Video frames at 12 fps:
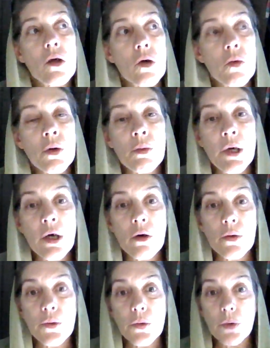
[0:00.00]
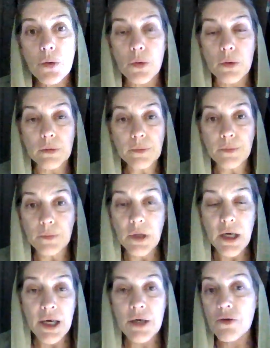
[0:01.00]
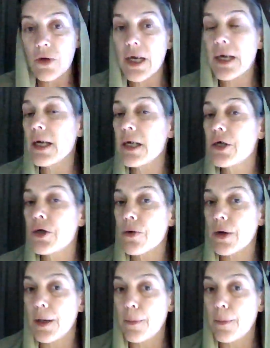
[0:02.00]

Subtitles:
When we go through Israelite history,